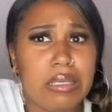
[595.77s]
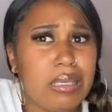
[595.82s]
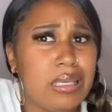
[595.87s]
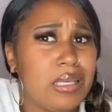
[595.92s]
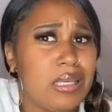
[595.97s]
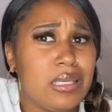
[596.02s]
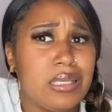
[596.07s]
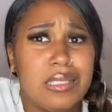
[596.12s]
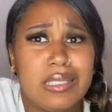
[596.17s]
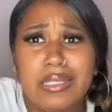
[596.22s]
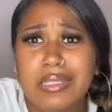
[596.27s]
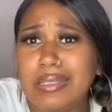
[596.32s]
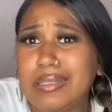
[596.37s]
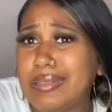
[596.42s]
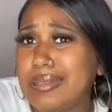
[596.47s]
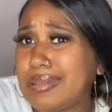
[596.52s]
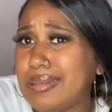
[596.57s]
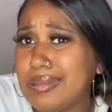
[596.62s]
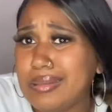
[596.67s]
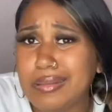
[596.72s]

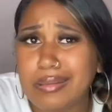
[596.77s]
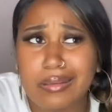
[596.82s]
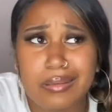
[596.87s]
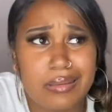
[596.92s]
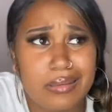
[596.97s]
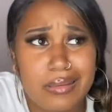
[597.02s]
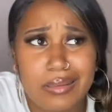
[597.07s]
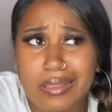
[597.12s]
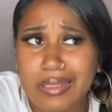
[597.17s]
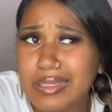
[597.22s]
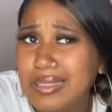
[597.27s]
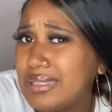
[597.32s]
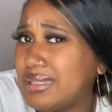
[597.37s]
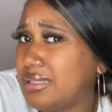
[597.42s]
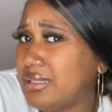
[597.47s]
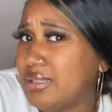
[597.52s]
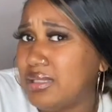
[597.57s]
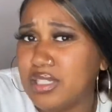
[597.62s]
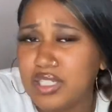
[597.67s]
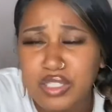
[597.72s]
is,
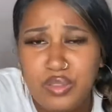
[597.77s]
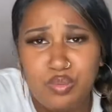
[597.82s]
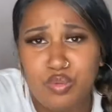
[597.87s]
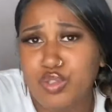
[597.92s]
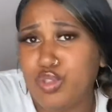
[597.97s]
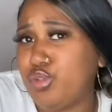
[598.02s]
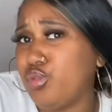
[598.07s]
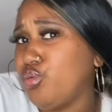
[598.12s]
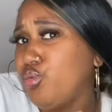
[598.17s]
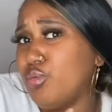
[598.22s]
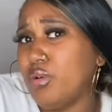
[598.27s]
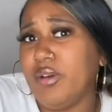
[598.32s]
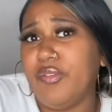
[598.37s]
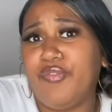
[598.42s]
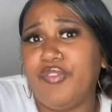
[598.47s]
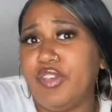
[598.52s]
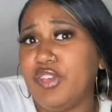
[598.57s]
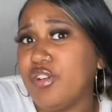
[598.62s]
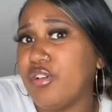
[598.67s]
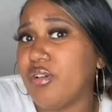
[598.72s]
is this what you
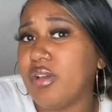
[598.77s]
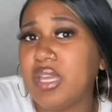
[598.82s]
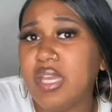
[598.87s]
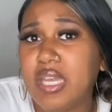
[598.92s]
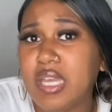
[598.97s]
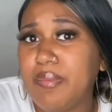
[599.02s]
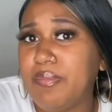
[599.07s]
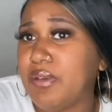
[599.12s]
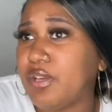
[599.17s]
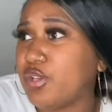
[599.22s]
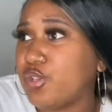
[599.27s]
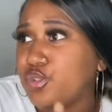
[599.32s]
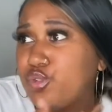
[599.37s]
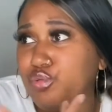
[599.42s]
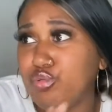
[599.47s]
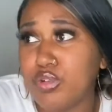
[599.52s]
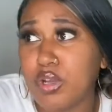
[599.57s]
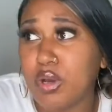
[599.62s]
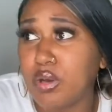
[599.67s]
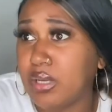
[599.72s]
want for your kid? Because
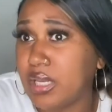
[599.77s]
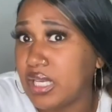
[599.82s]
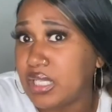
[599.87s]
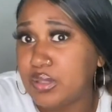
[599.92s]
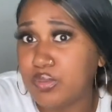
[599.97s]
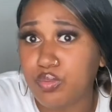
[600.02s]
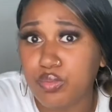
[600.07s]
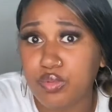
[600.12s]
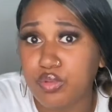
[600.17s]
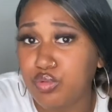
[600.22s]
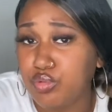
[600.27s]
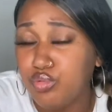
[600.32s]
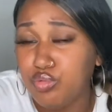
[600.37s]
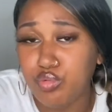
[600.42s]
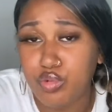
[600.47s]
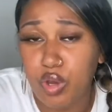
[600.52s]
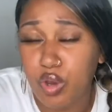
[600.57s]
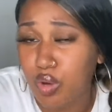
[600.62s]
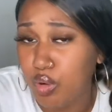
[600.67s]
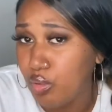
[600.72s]
you know that's you
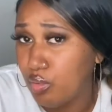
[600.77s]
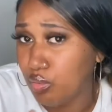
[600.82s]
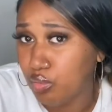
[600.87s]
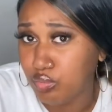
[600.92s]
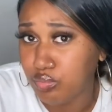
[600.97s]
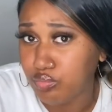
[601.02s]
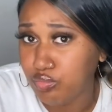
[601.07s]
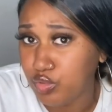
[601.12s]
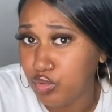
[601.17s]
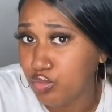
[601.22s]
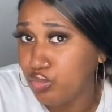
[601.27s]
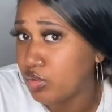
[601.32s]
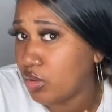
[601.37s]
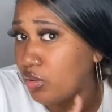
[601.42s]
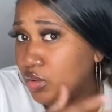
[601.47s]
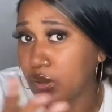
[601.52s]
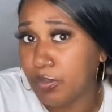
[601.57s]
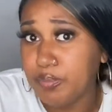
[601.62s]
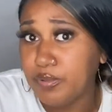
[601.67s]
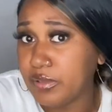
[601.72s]
know you
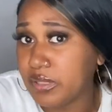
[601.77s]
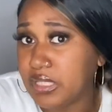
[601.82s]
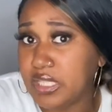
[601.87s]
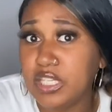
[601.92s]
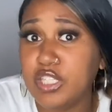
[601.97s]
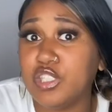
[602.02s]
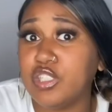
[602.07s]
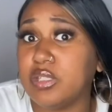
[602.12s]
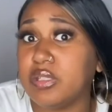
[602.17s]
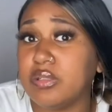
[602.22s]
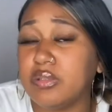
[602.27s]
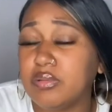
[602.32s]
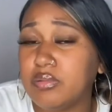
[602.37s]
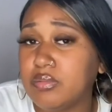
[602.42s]
know the procedure.